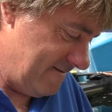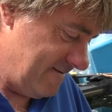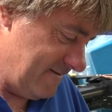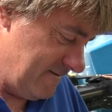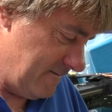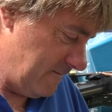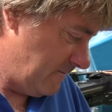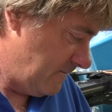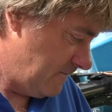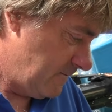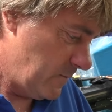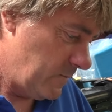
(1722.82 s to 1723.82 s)
Yeah, it does look
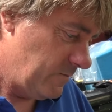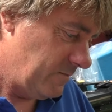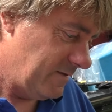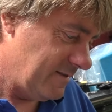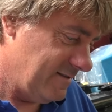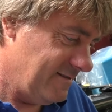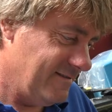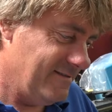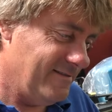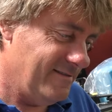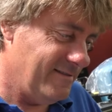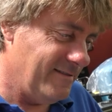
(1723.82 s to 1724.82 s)
cooler in the I'm
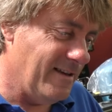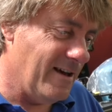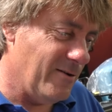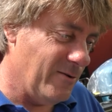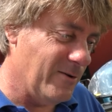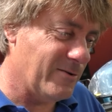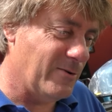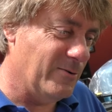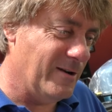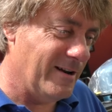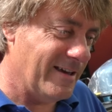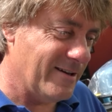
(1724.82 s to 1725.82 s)
telling you. Yeah, it'll look
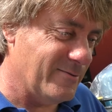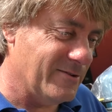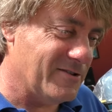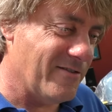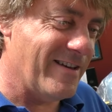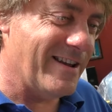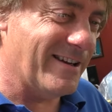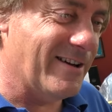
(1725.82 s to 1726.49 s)
cooler later once I let it